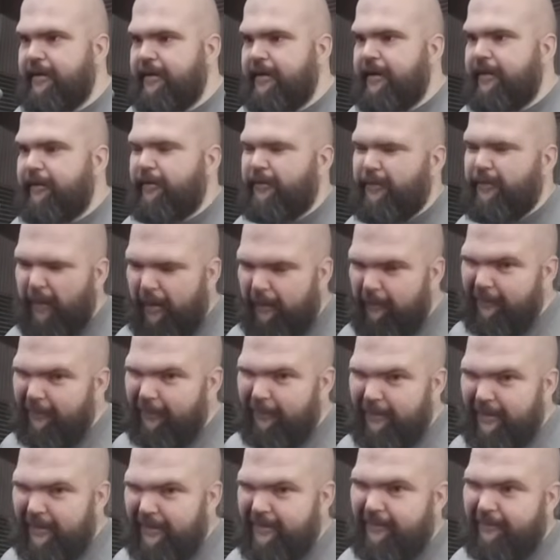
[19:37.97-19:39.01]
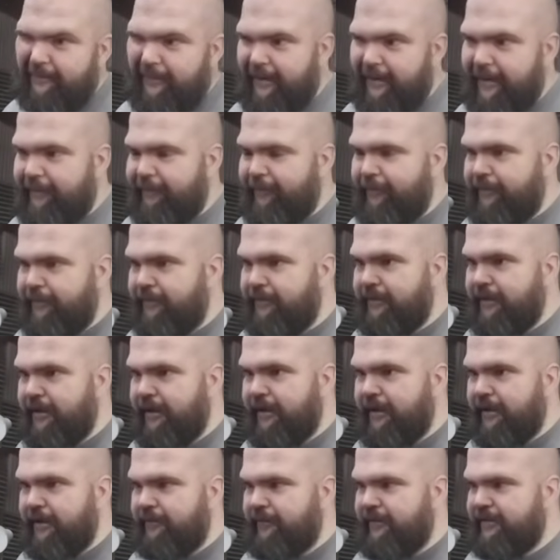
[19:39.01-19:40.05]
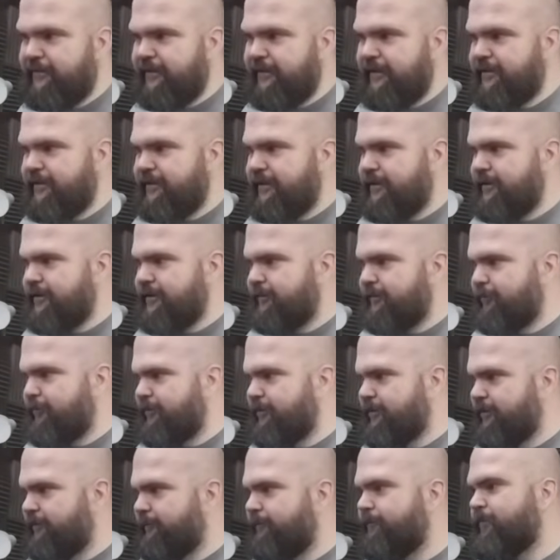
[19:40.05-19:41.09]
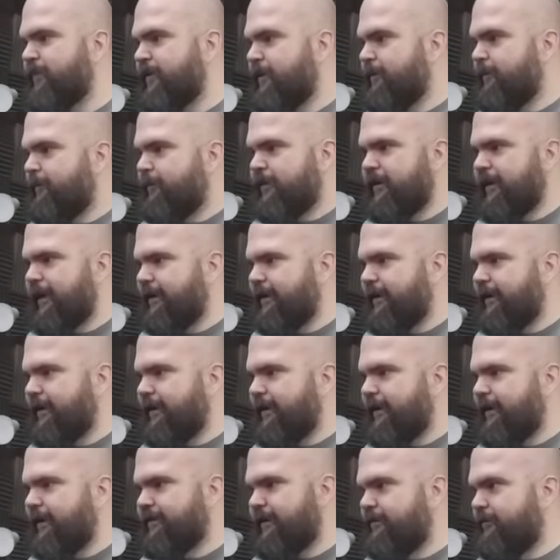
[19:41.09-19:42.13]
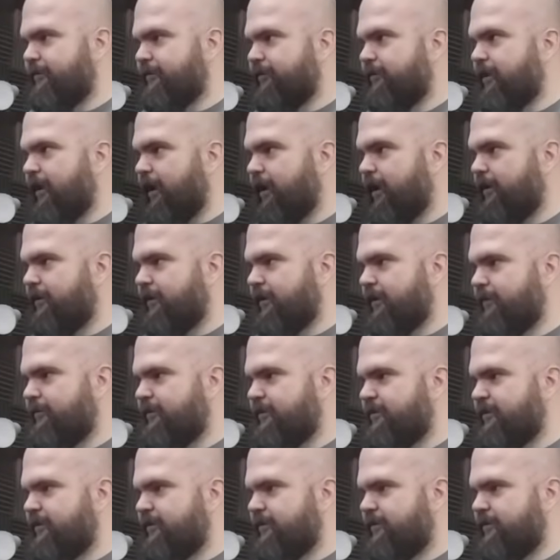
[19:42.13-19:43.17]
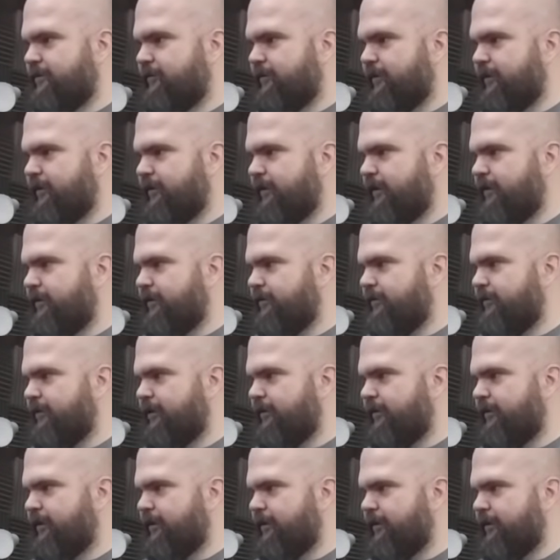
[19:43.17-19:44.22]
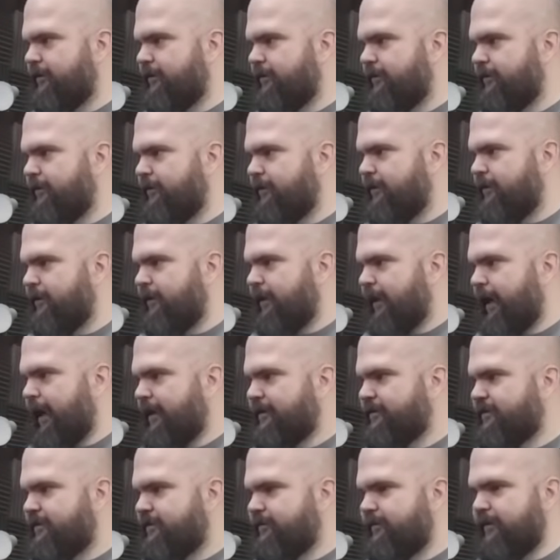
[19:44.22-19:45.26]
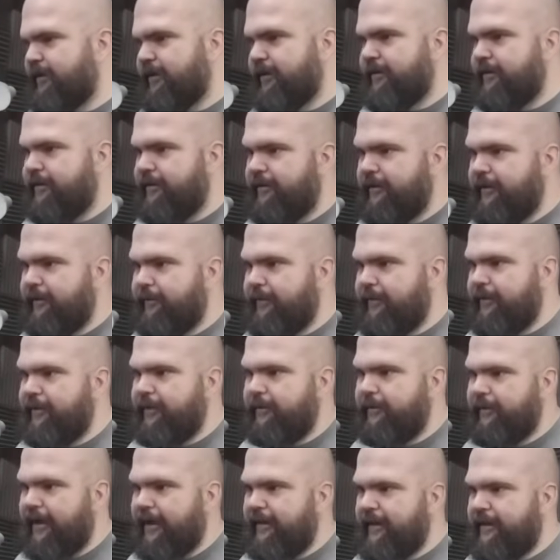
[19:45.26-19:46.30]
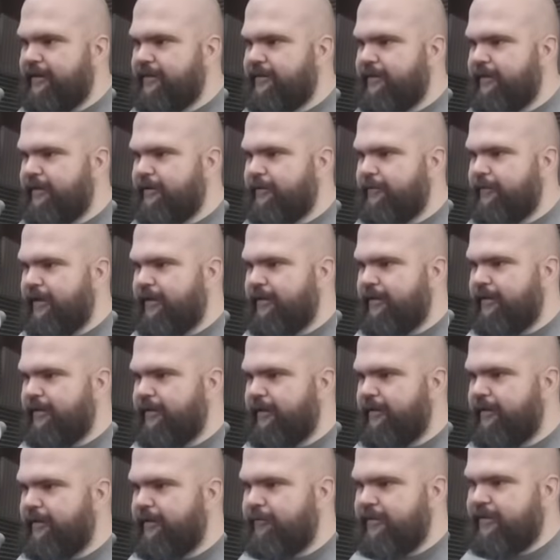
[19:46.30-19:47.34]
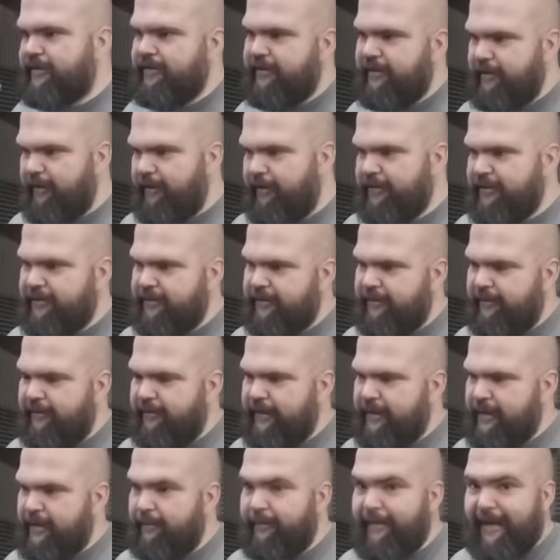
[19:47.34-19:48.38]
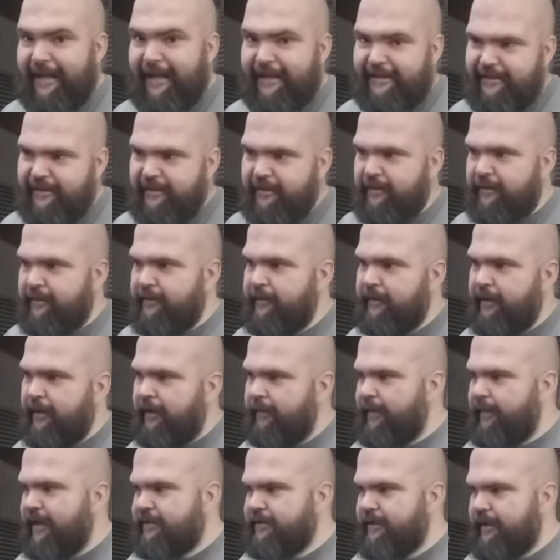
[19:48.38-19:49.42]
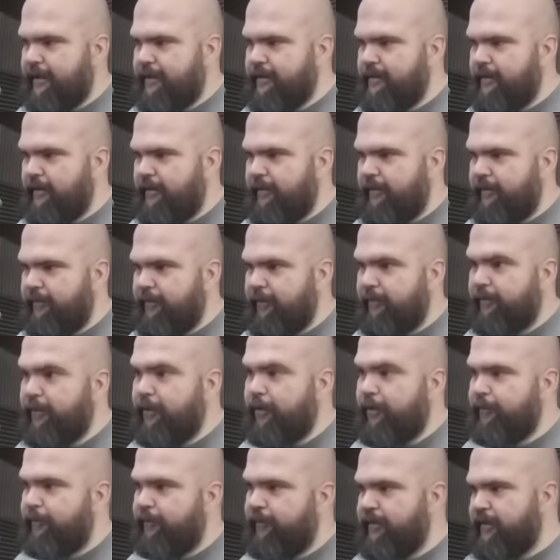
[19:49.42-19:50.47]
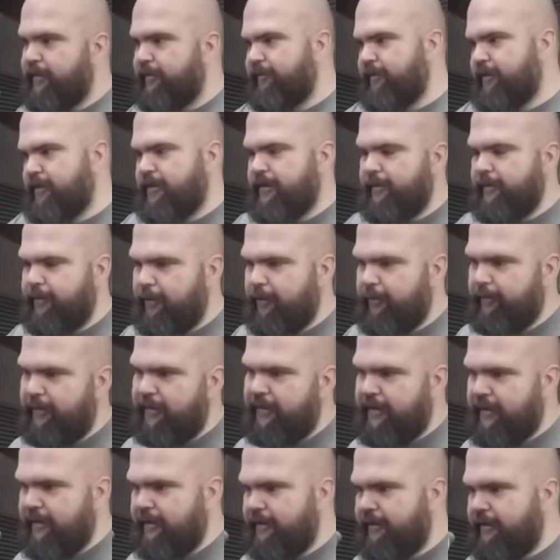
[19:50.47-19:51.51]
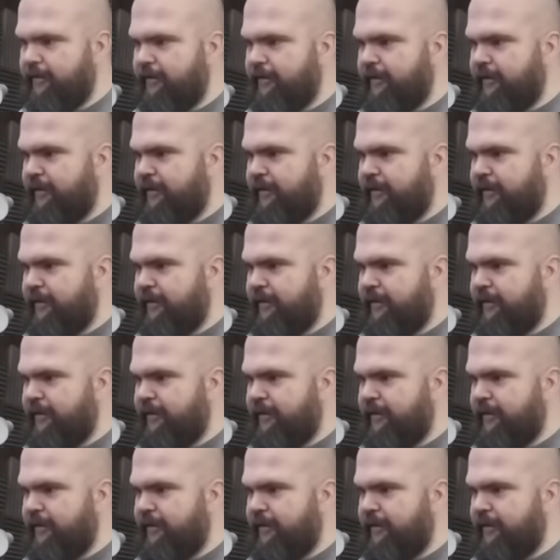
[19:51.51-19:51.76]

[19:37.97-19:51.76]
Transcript: There's probably going to be some level restrictions at some point too. But like I said, you're not limited to anything. You can come in here as a smith. You can buy that sticker right there, which is a dark skull. It's a magic. Magic has the purple. So if you see a purple sticker,